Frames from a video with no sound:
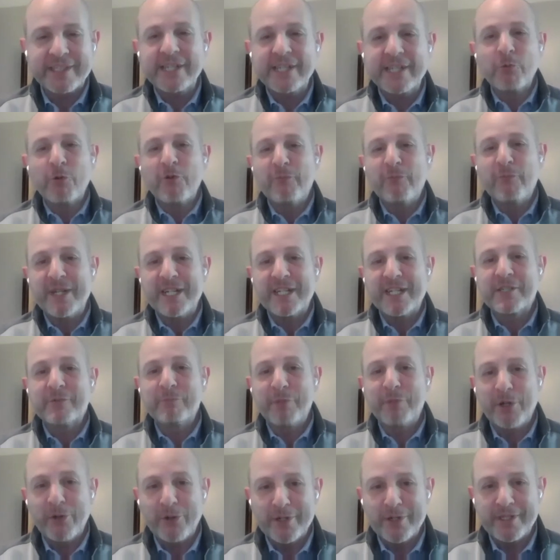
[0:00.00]
That's what we've been
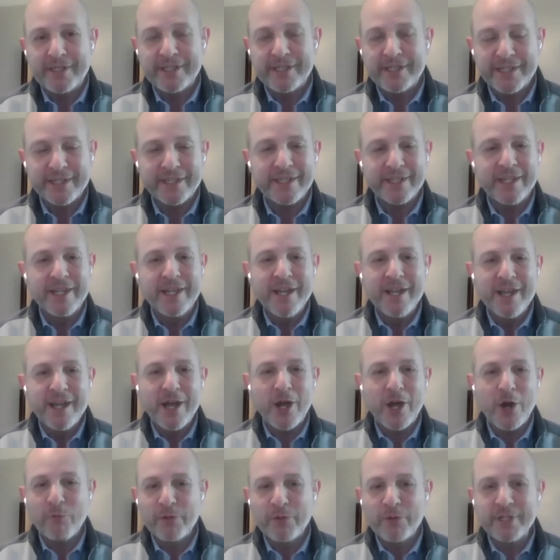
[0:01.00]
experiencing
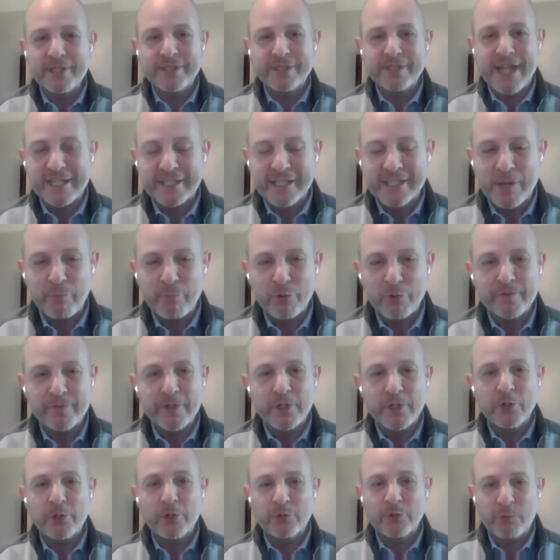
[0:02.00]
over these last couple of
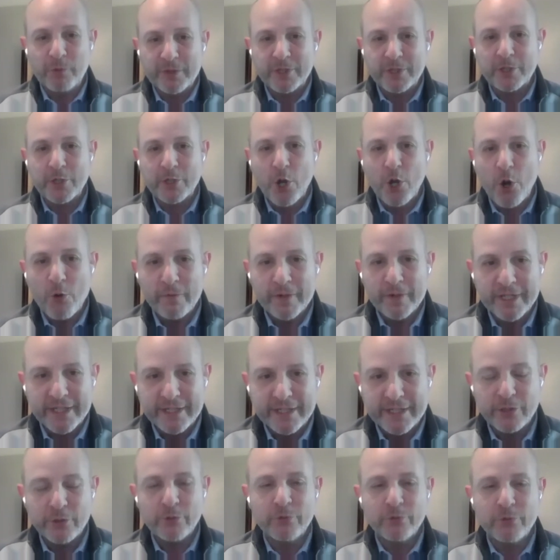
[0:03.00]
years with the
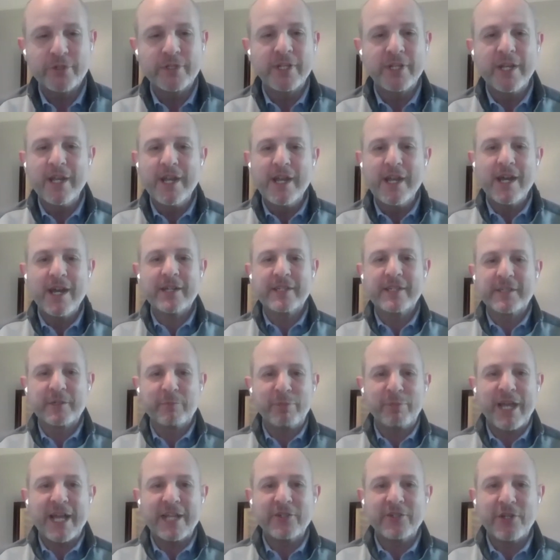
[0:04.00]
COVID-induced
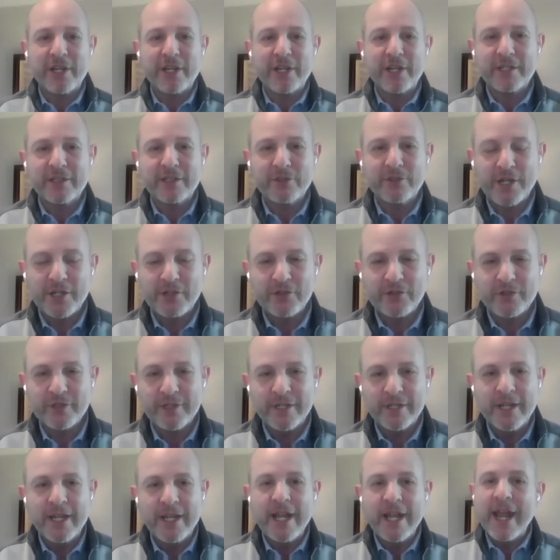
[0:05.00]
supply chain congestion.
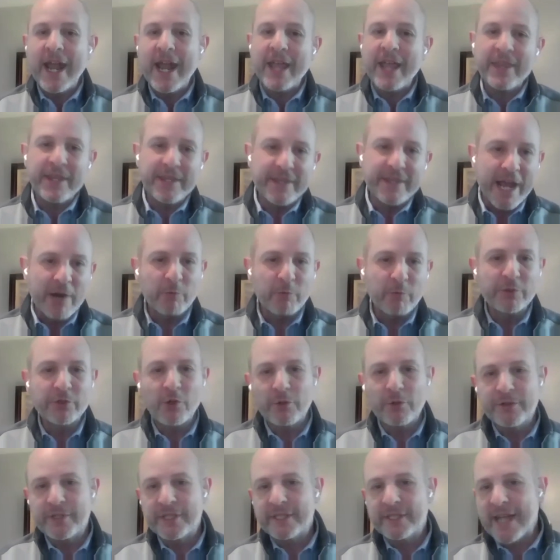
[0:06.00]
And then that
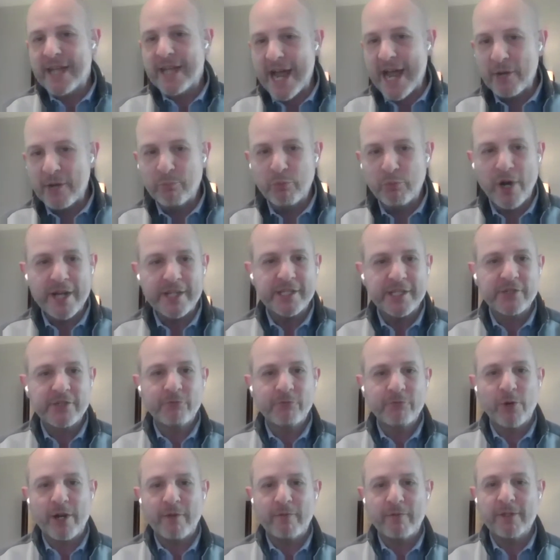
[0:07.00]
results in higher prices
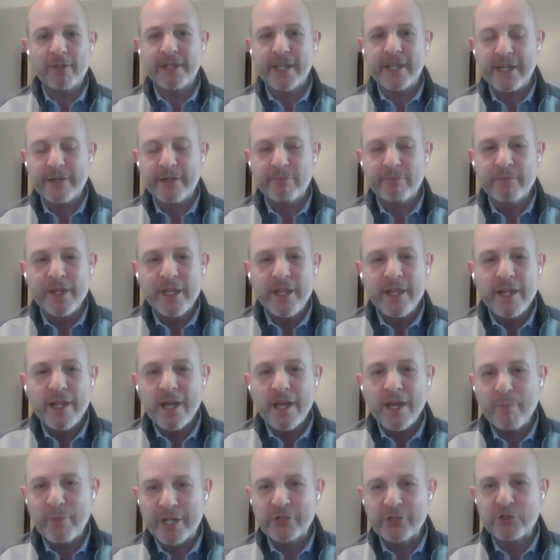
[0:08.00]
for everything
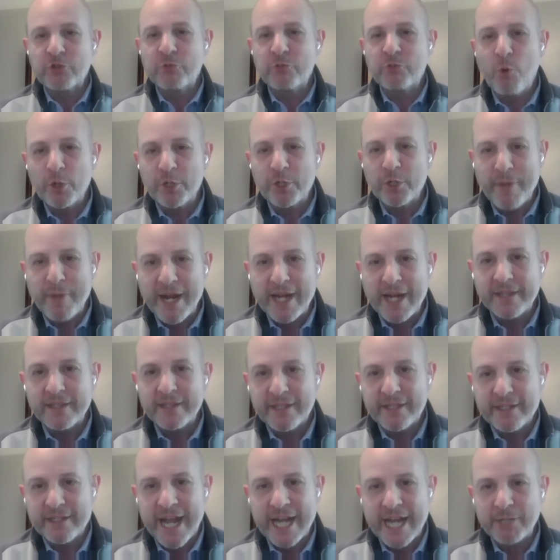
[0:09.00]
because there's more demand
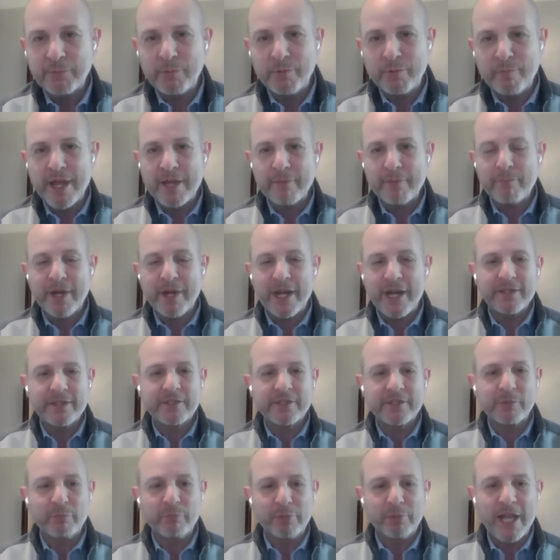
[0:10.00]
that can actually be met by the
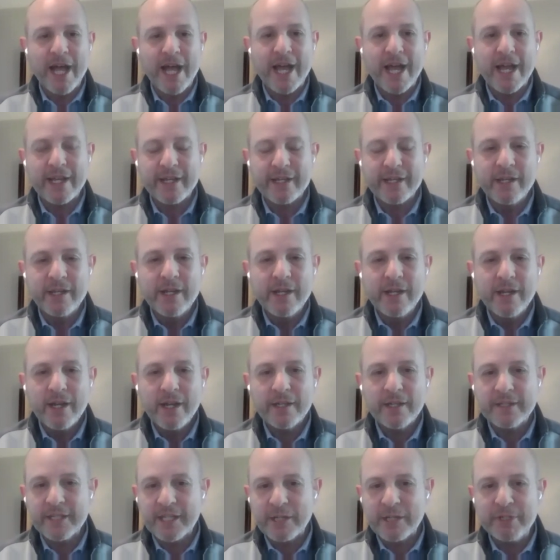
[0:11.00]
supply
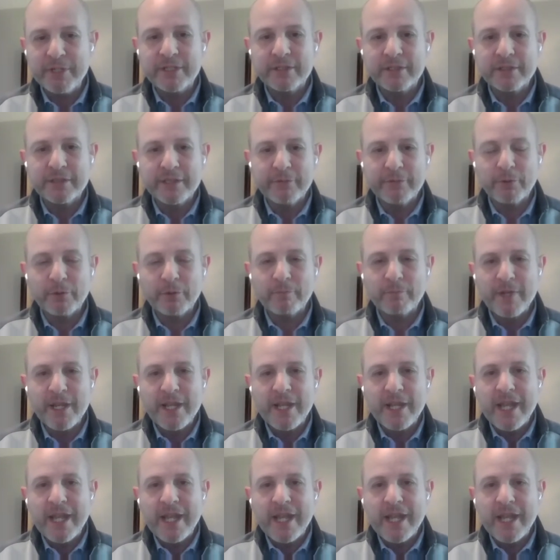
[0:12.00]
that can be delivered.